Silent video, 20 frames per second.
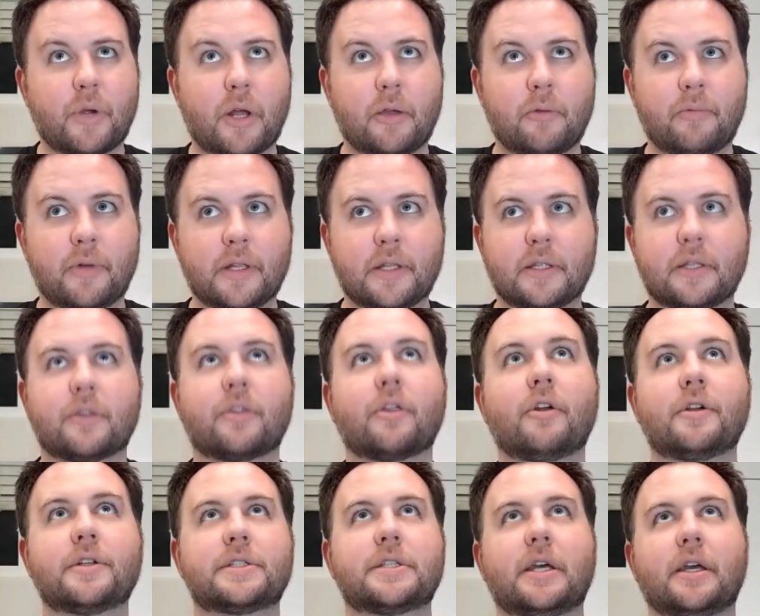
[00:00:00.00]
probably went
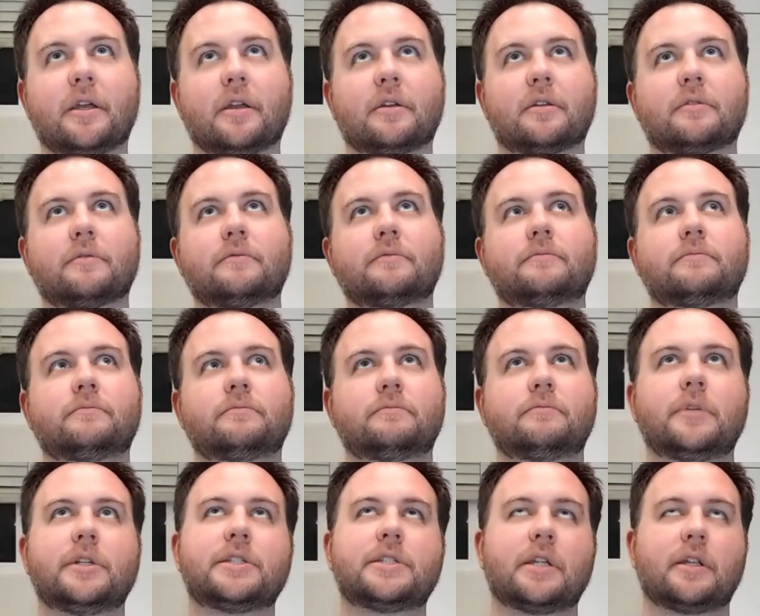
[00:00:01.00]
Thursday,
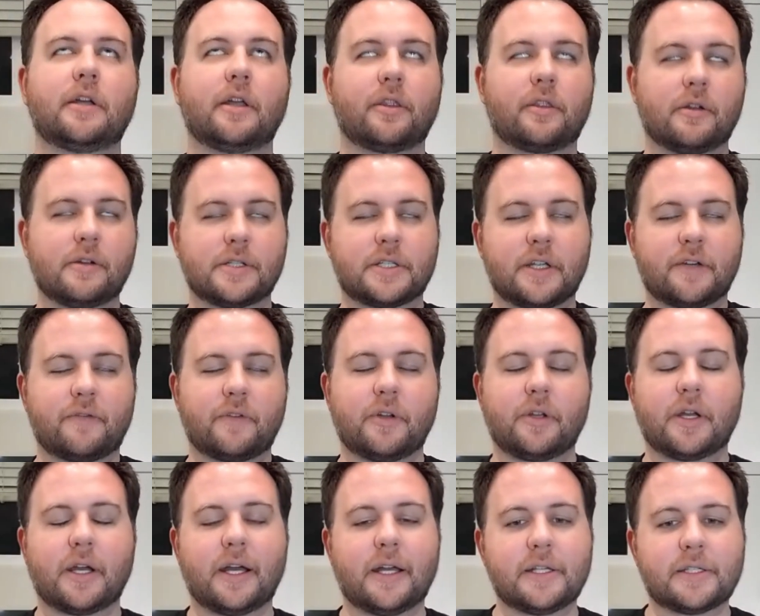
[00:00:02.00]
Wednesday night, Thursday
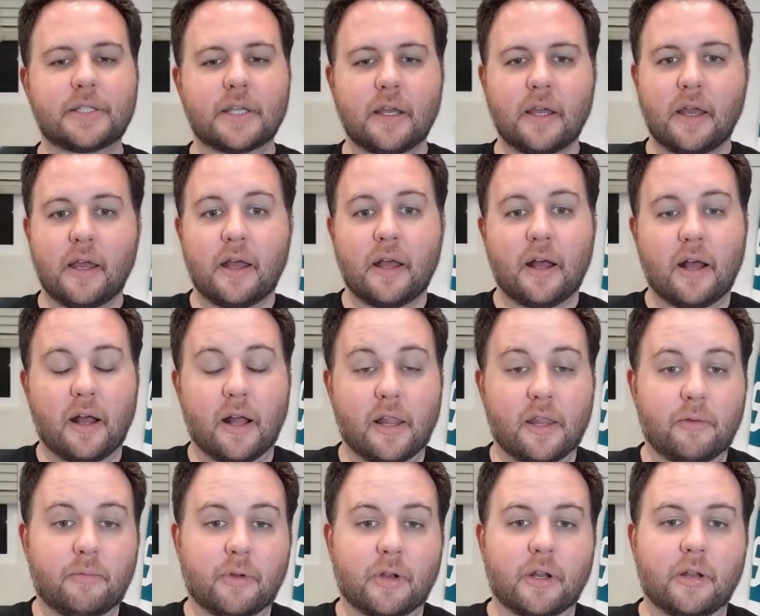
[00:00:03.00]
for you guys.
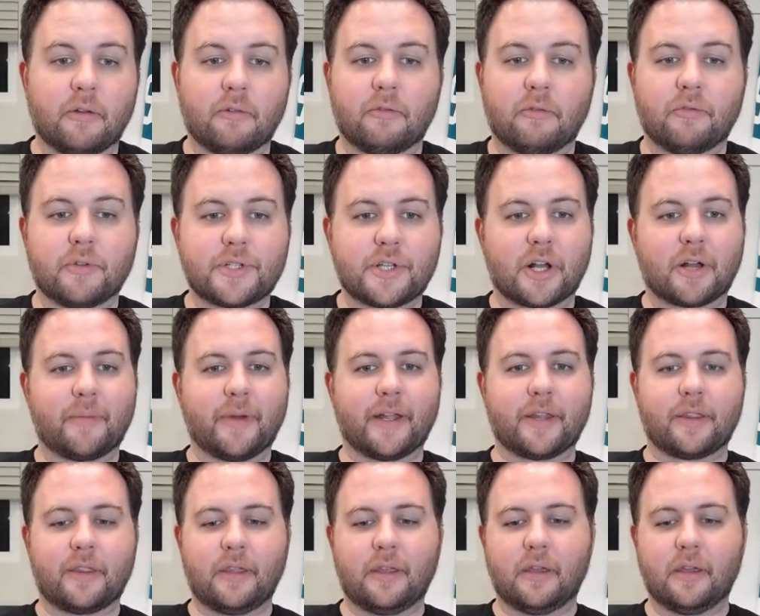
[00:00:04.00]
Uh, then we're going to talk
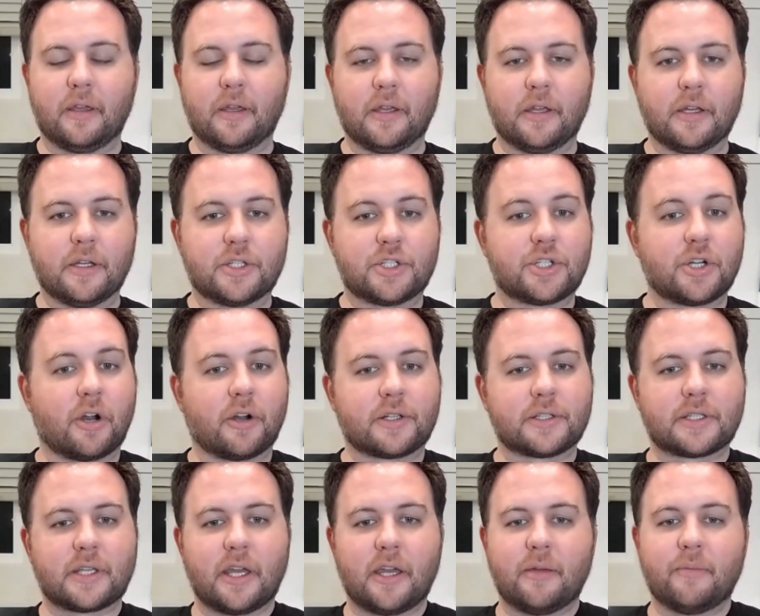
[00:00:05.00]
about the
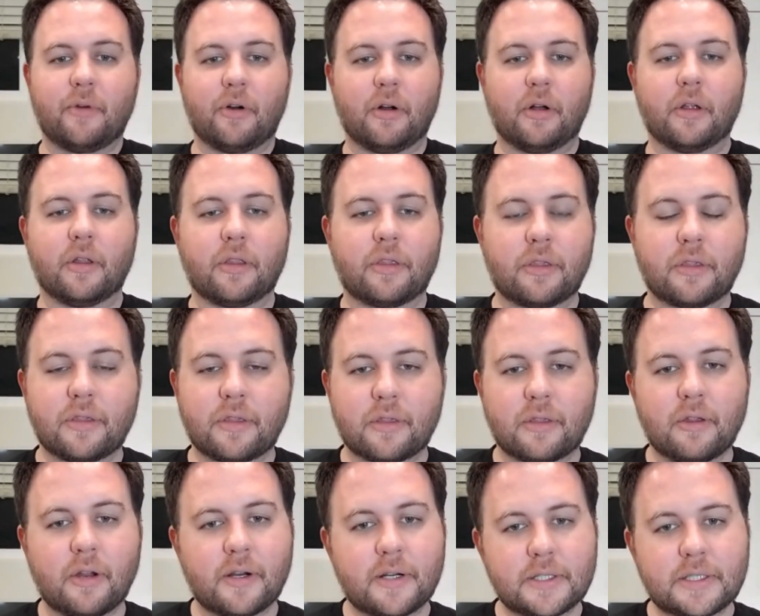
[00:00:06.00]
Sharks game on
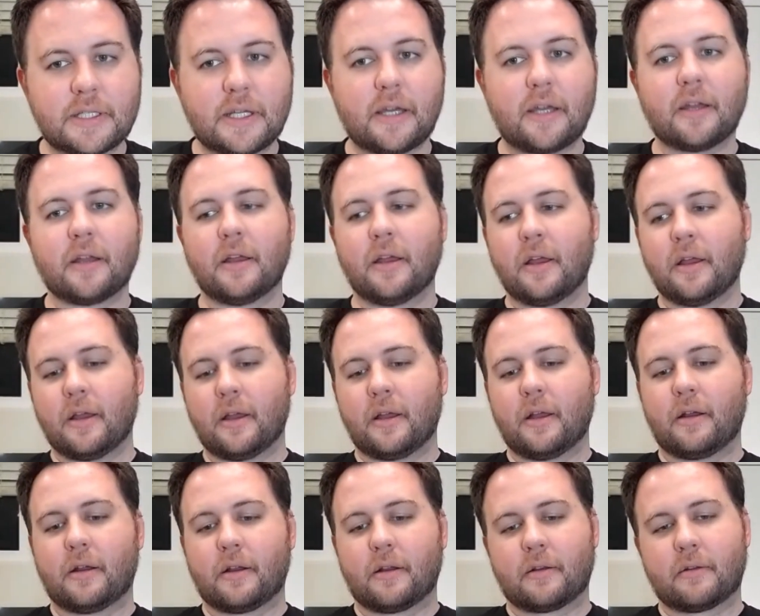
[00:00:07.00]
Thursday.
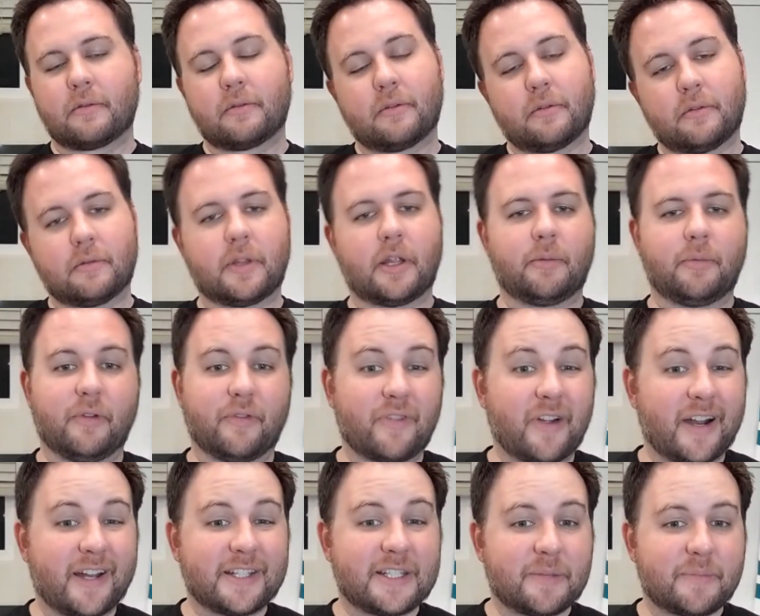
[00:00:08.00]
That'll be
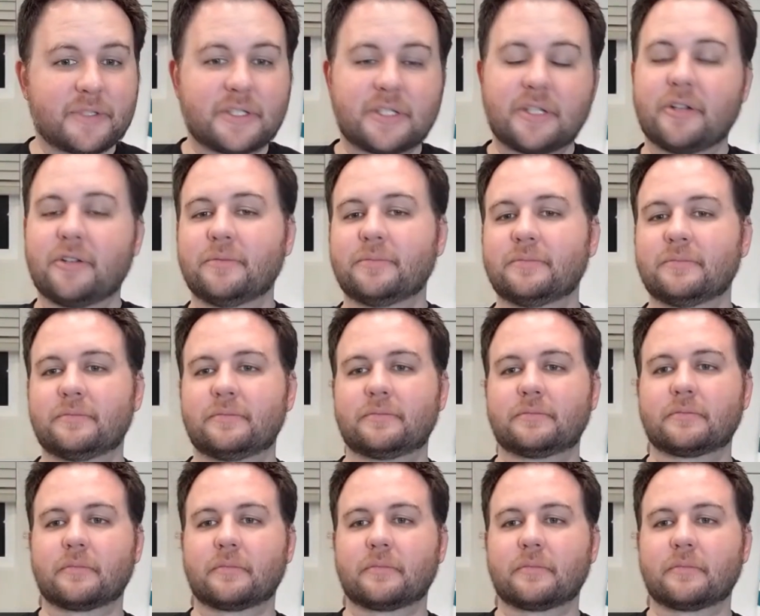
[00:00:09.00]
Friday's episode.